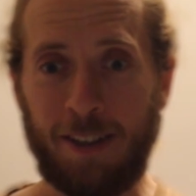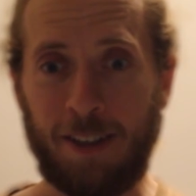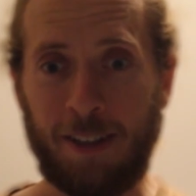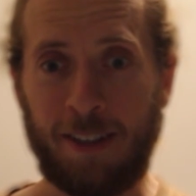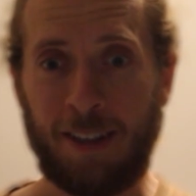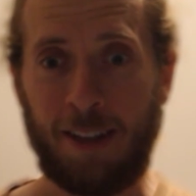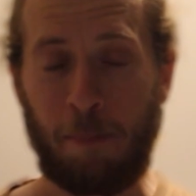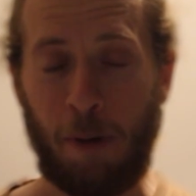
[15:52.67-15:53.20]

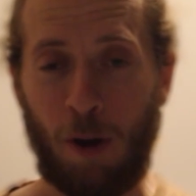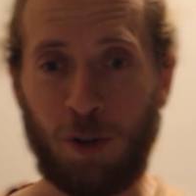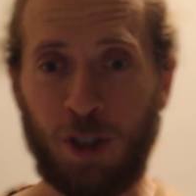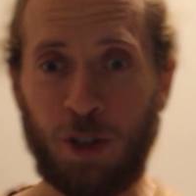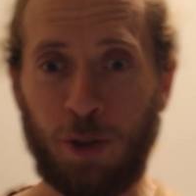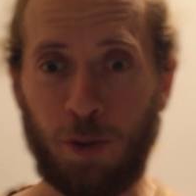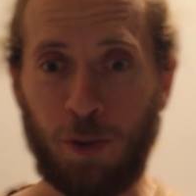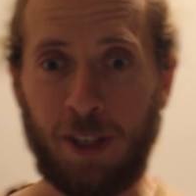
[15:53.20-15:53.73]

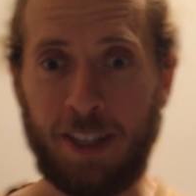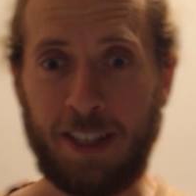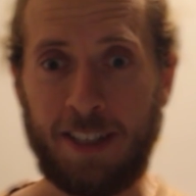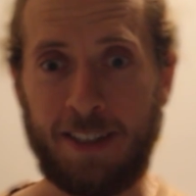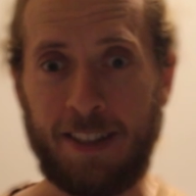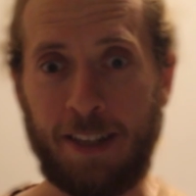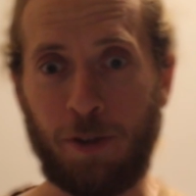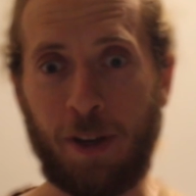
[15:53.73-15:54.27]
about doing this,
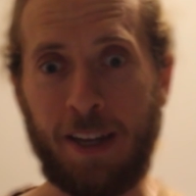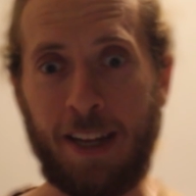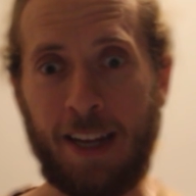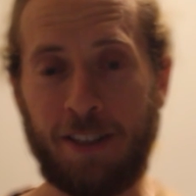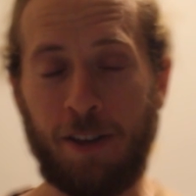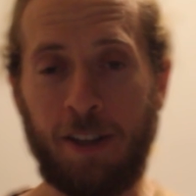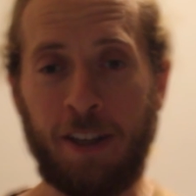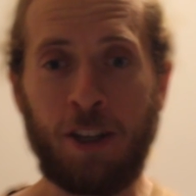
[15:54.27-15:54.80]
that you can
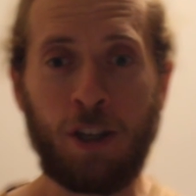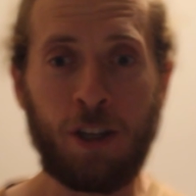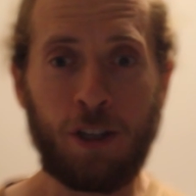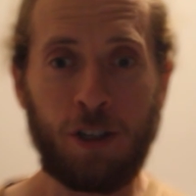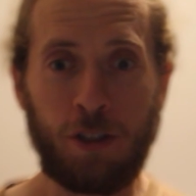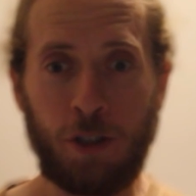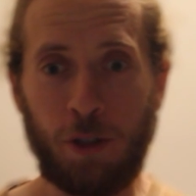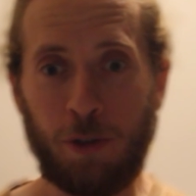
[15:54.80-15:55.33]
actually
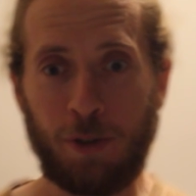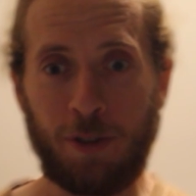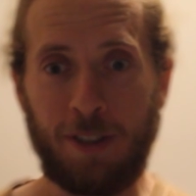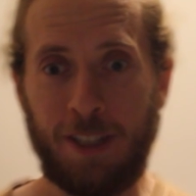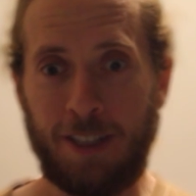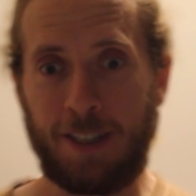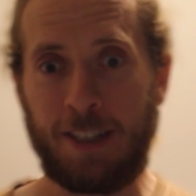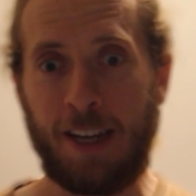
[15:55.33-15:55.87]
use
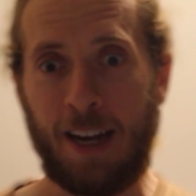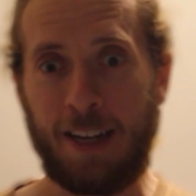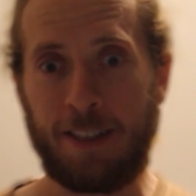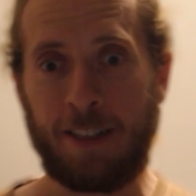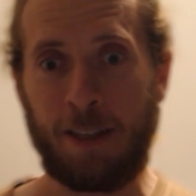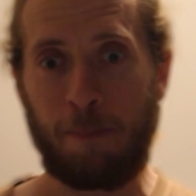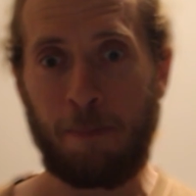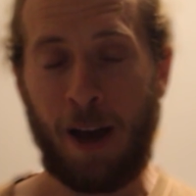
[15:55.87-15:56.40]
these
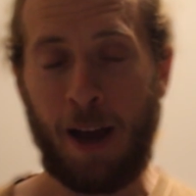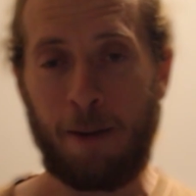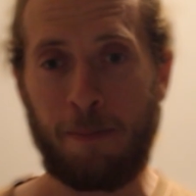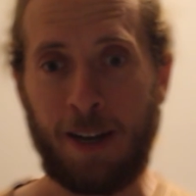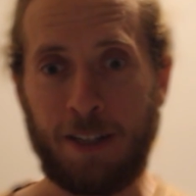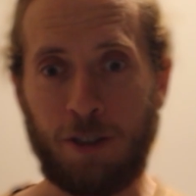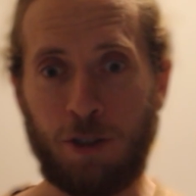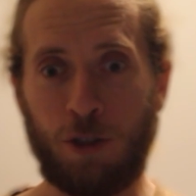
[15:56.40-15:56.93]
CI/CD
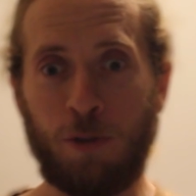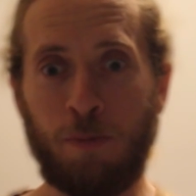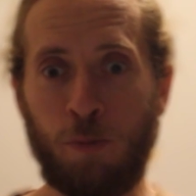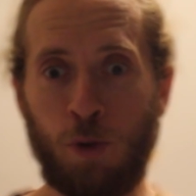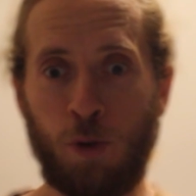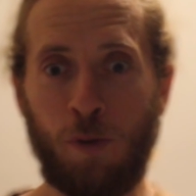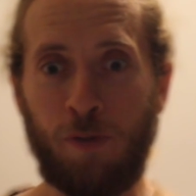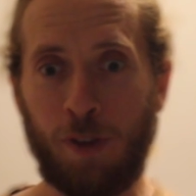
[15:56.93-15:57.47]
pipelines to
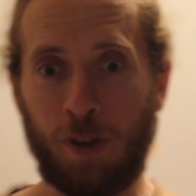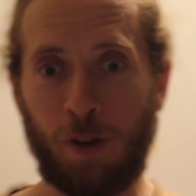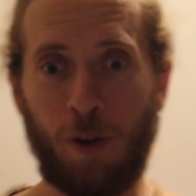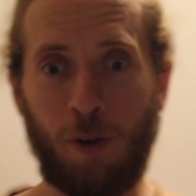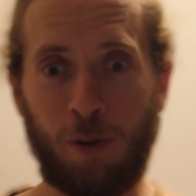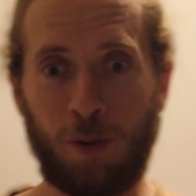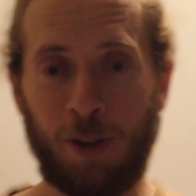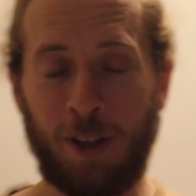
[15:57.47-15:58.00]
move the
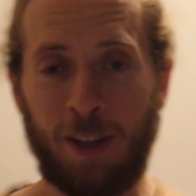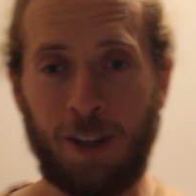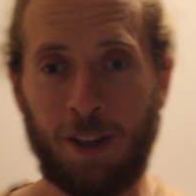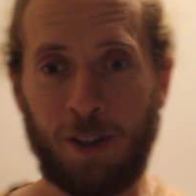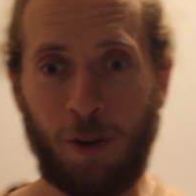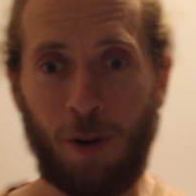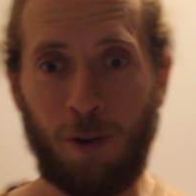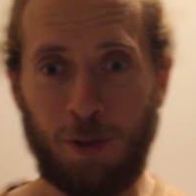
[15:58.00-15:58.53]
code
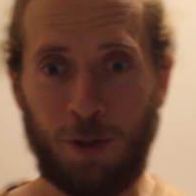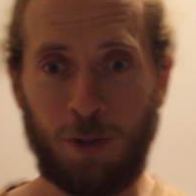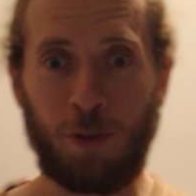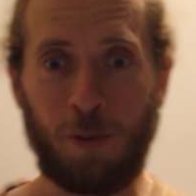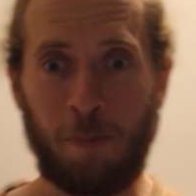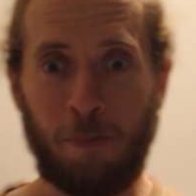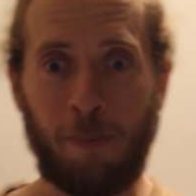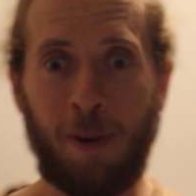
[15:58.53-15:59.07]

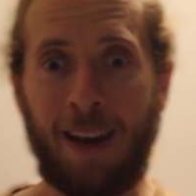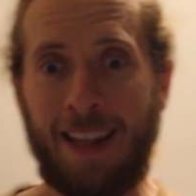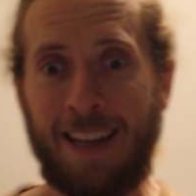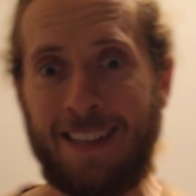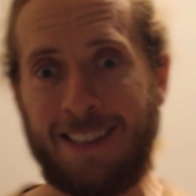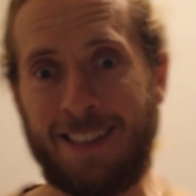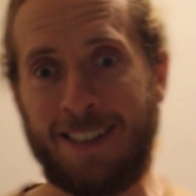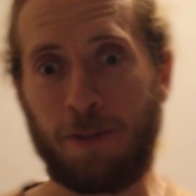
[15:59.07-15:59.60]
to
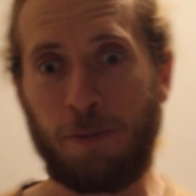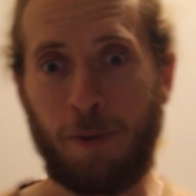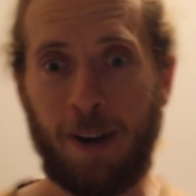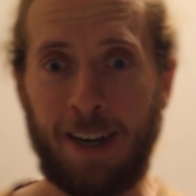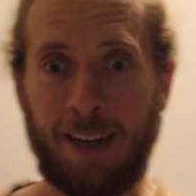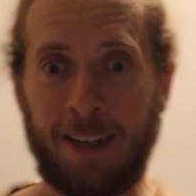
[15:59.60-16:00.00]
places where